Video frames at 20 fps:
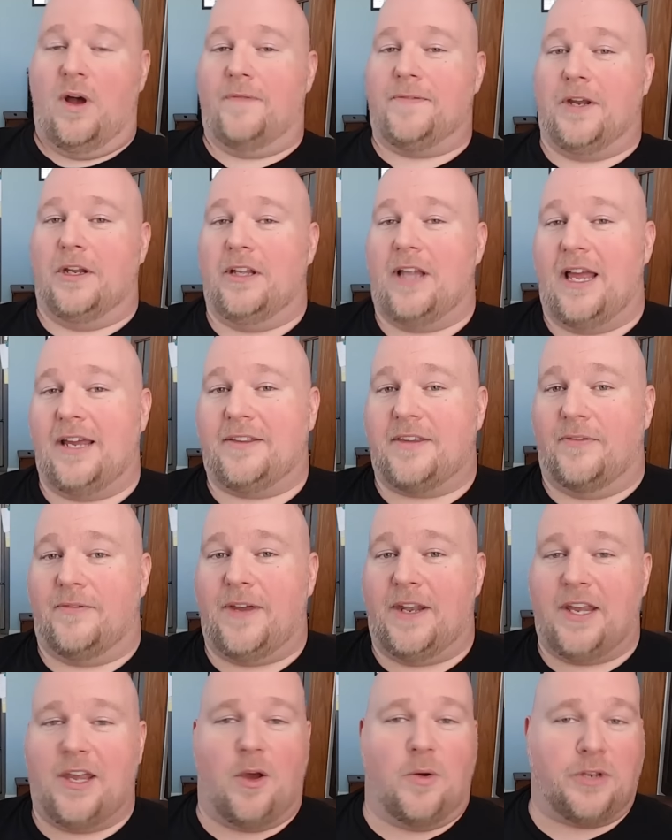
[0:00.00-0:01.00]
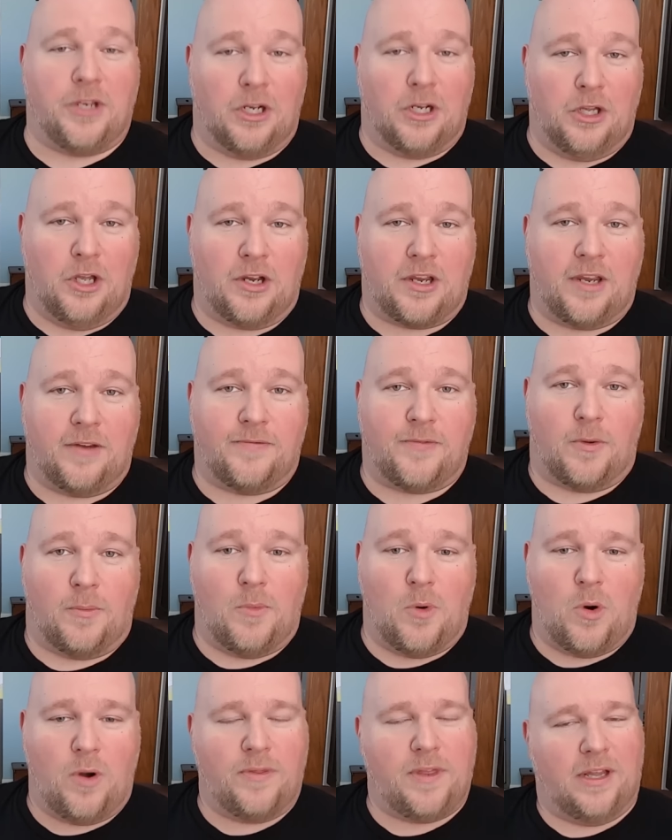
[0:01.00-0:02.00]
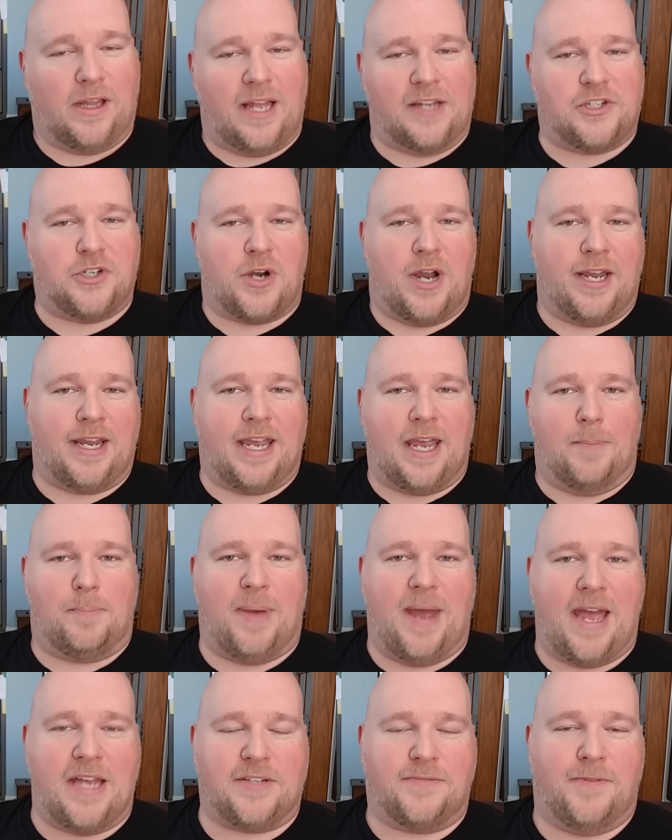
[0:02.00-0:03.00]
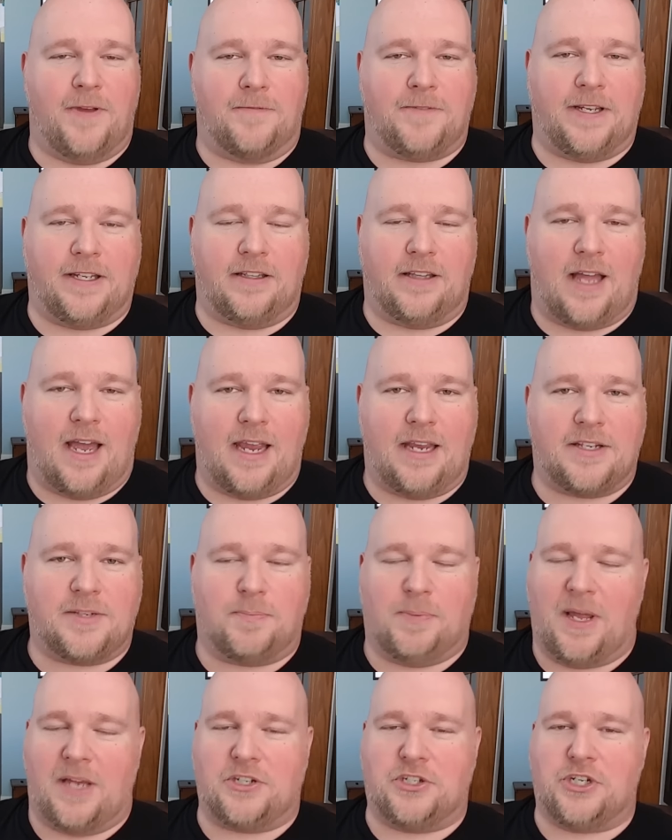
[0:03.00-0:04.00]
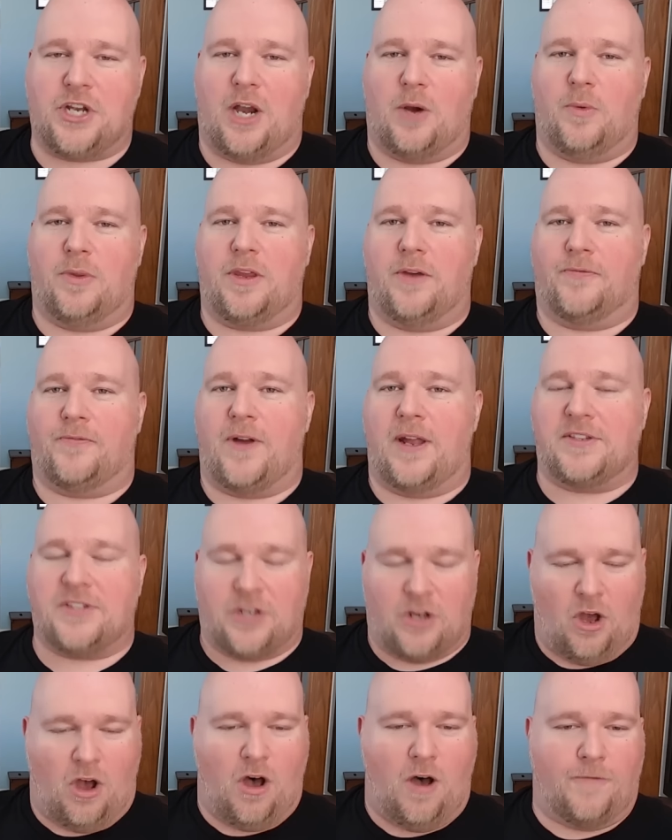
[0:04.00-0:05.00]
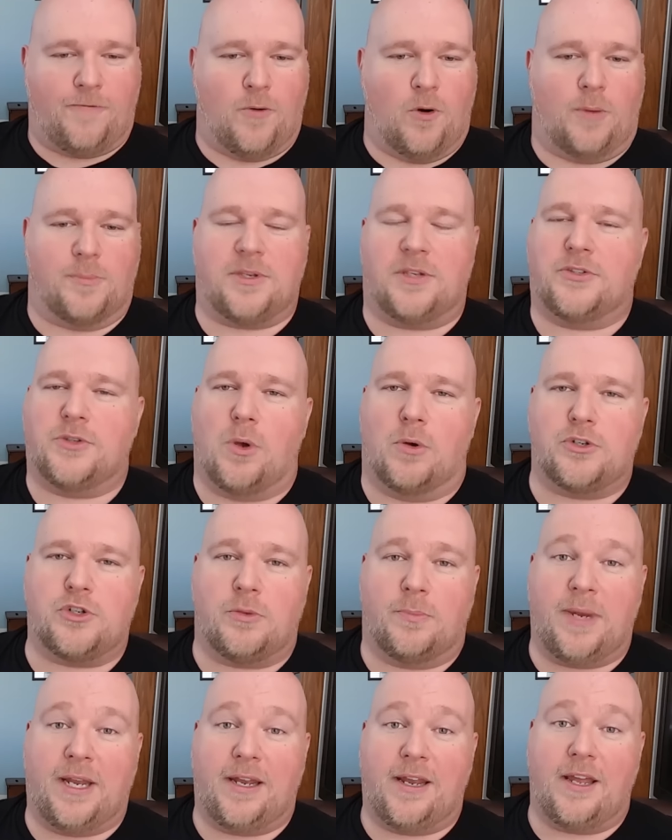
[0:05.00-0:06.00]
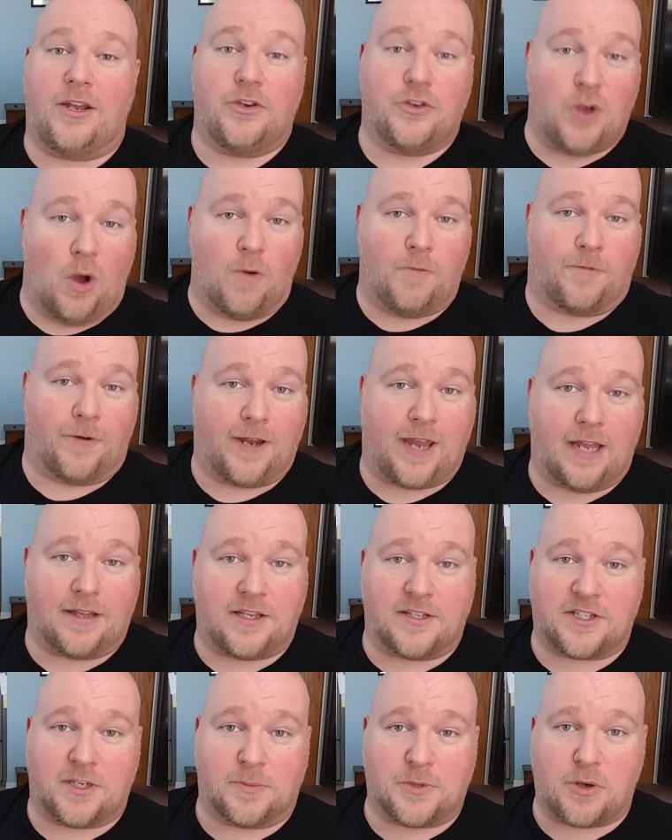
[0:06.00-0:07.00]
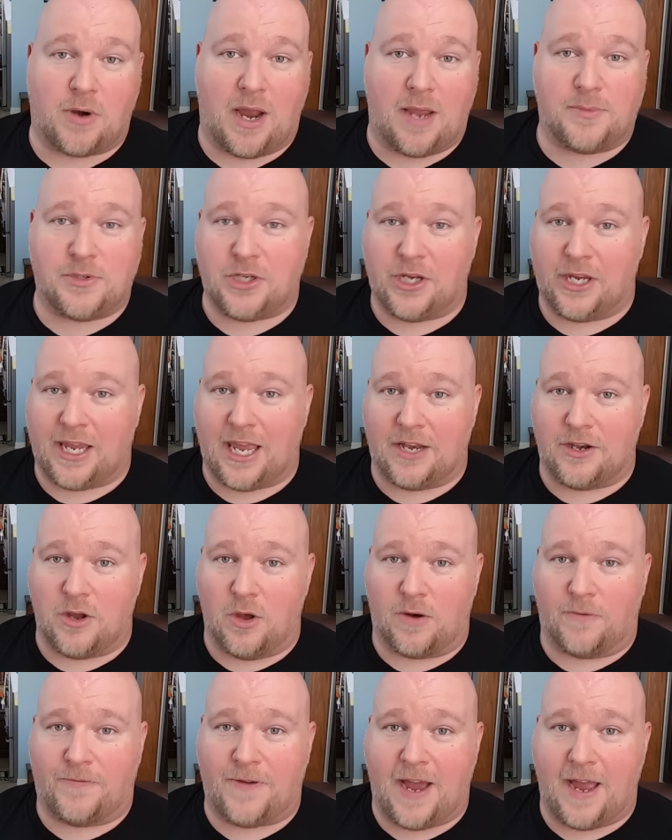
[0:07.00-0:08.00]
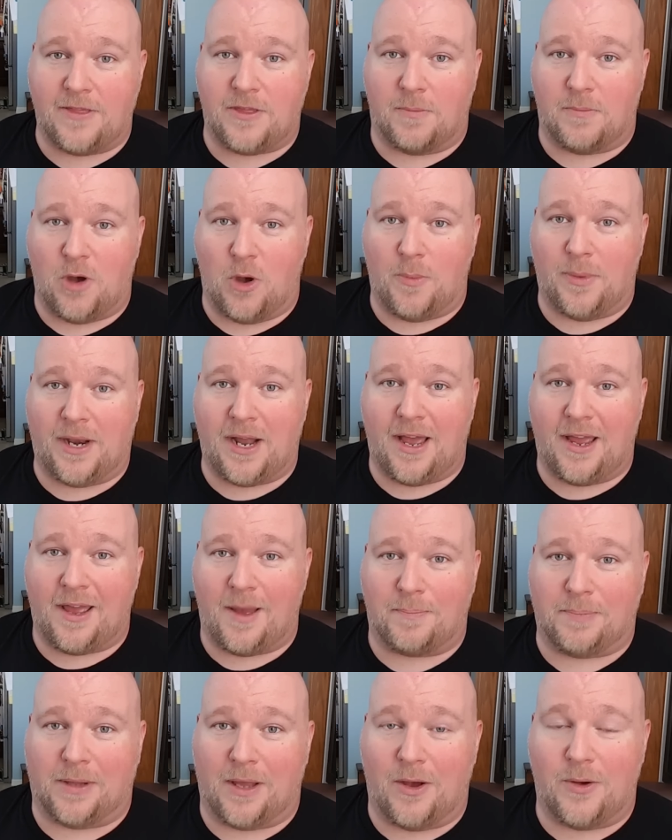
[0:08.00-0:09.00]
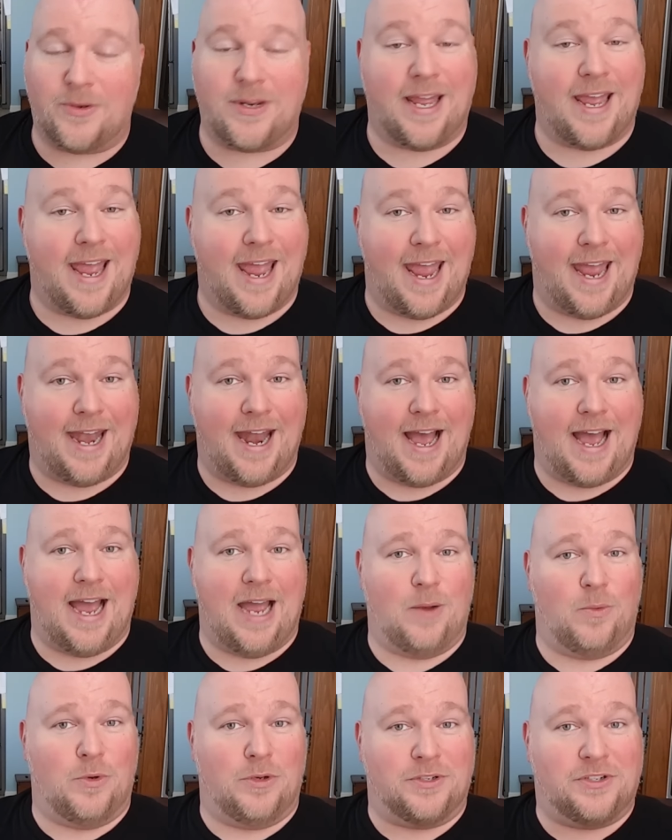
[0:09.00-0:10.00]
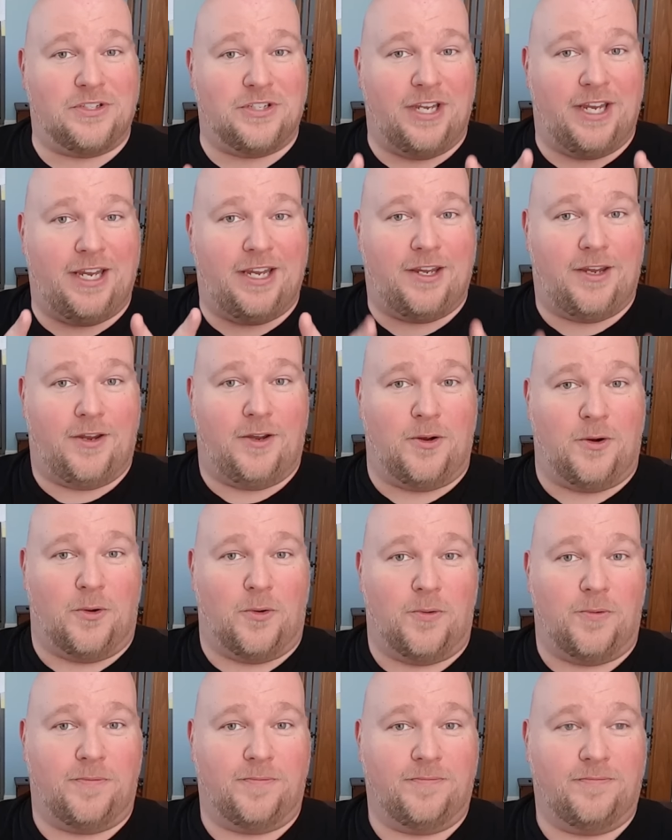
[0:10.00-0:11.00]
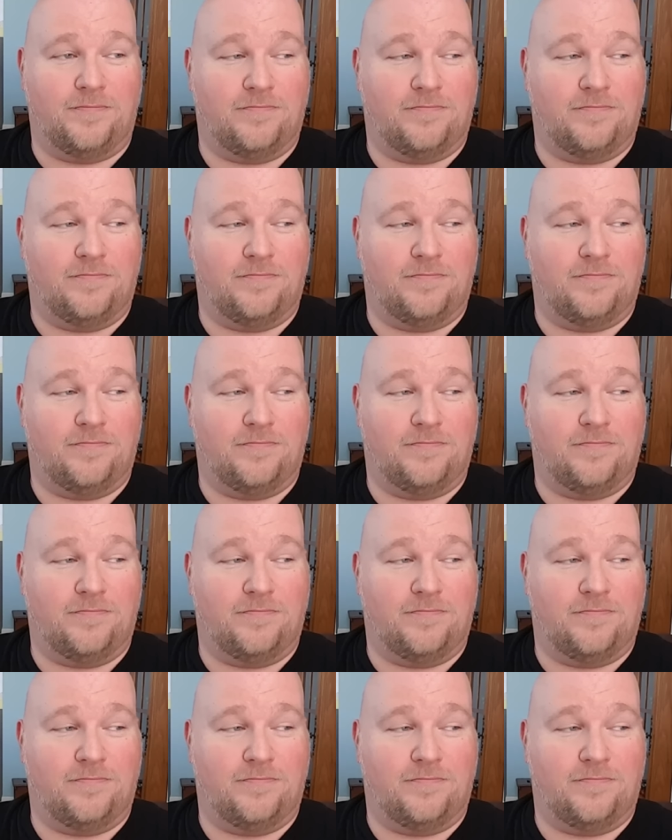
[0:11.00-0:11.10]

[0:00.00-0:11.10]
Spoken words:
Well, if you like the video and you're looking for more, then let's try and get past 50 likes, plus share with your friends in all forms of social media. Don't forget to subscribe so you get notified the moment I upload, and I will see you